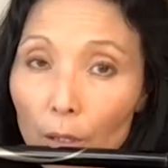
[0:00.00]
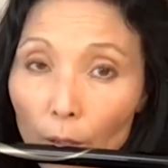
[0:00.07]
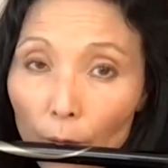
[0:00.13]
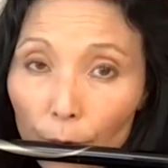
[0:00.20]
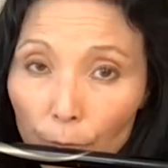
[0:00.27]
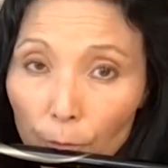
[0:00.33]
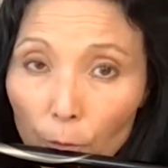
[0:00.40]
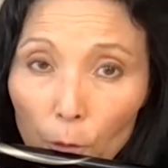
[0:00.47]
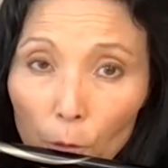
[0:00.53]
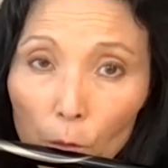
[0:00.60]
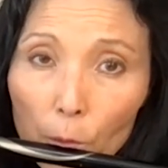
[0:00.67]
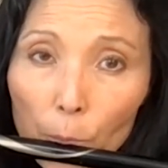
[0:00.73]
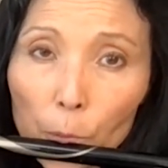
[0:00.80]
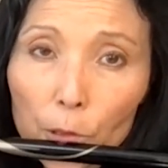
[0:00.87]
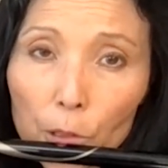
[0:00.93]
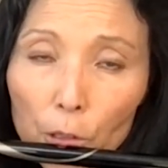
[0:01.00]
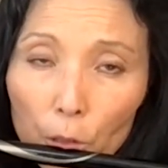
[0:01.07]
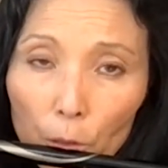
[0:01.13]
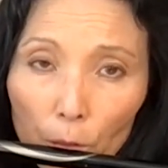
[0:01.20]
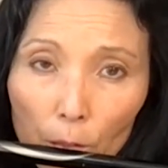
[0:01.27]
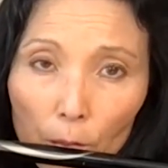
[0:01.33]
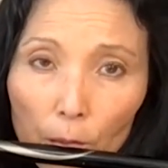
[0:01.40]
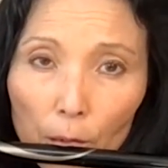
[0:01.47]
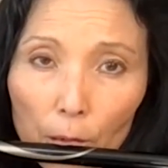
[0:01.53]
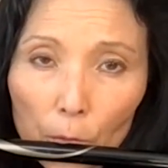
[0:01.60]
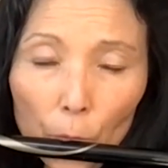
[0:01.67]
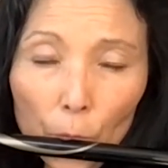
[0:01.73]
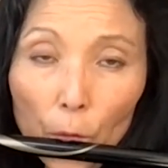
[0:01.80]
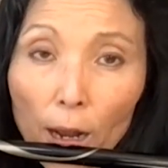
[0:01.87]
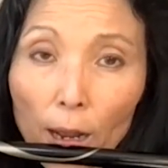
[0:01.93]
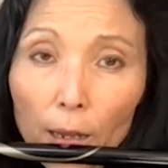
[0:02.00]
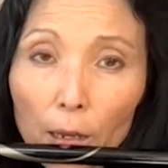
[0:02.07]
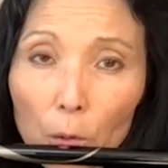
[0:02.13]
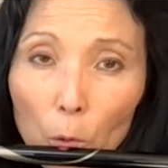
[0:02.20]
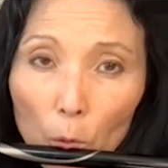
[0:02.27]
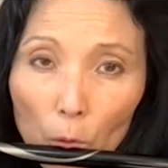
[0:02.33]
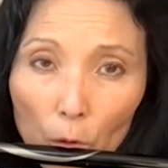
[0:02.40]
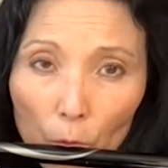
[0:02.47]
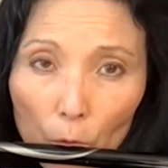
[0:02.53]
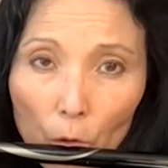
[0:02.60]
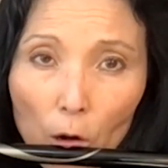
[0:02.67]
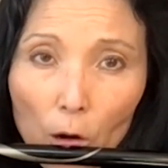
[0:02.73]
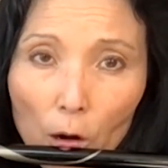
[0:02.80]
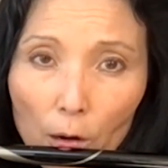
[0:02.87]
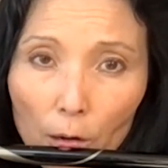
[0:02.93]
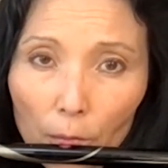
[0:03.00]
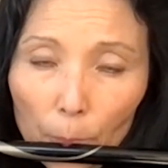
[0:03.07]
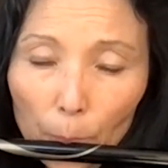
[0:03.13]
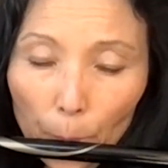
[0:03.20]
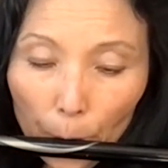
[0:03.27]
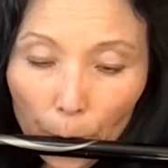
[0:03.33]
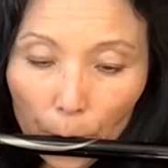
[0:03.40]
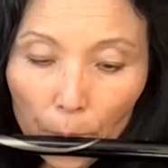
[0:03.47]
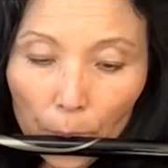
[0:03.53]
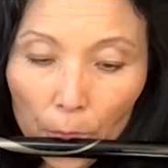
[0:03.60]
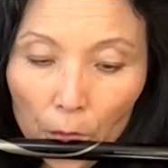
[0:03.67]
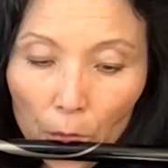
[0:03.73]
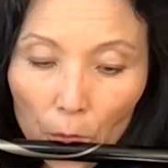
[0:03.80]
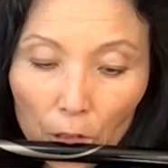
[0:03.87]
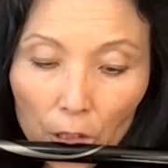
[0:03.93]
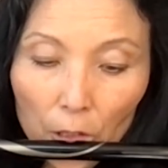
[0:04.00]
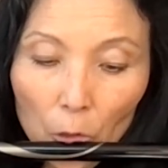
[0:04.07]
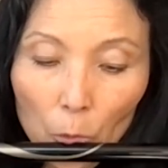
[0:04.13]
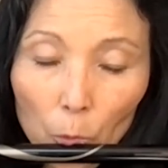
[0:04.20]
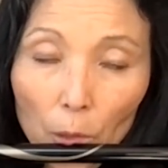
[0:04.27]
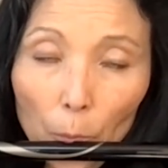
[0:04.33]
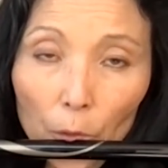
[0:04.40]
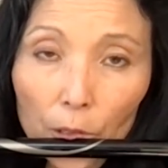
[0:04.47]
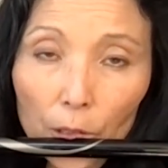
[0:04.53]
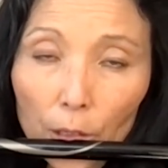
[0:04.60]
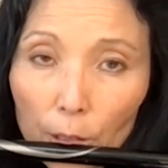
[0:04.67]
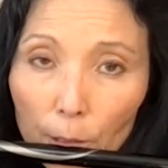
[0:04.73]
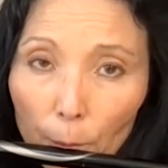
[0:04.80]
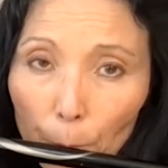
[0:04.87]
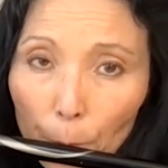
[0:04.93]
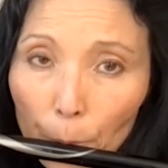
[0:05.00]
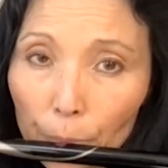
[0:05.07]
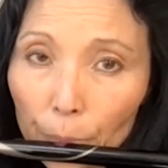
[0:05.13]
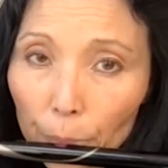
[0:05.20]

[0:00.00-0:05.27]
if your positioning is right or wrong, Shinobue position.